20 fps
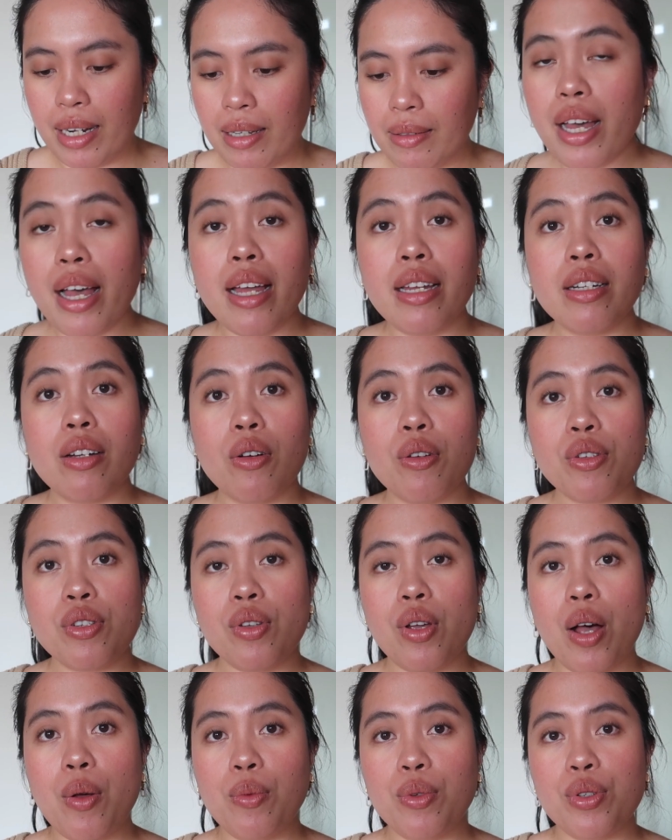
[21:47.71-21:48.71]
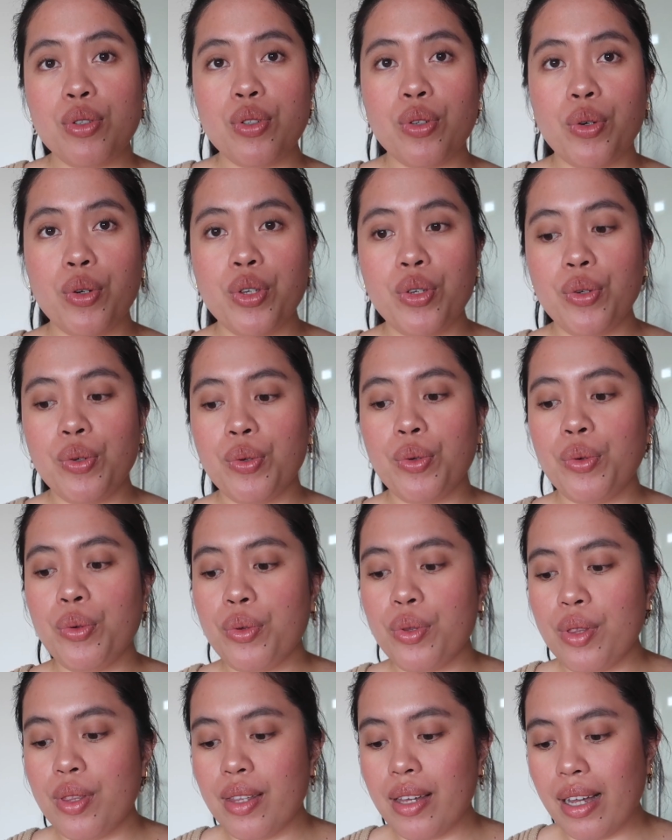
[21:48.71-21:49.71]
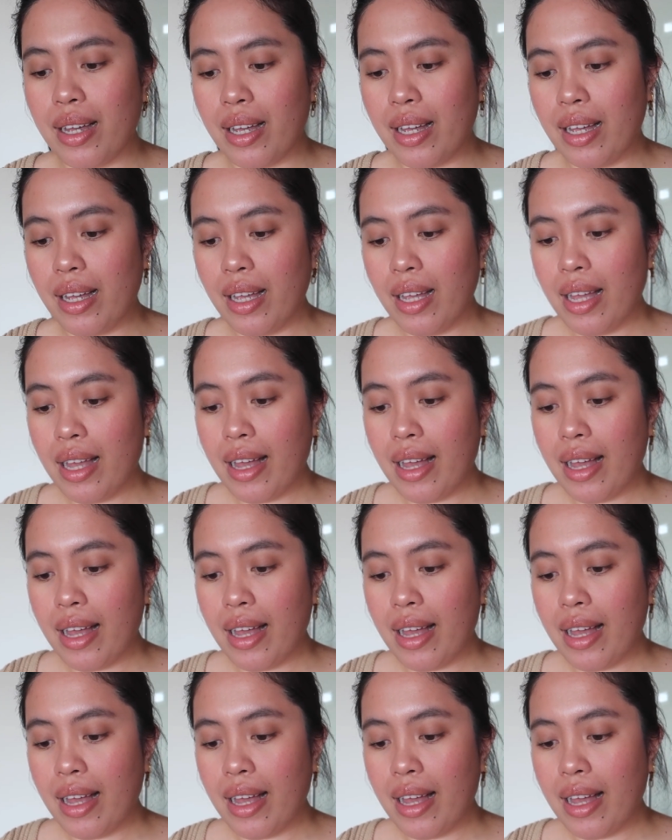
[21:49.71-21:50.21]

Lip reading: Yeah, and also I will show you the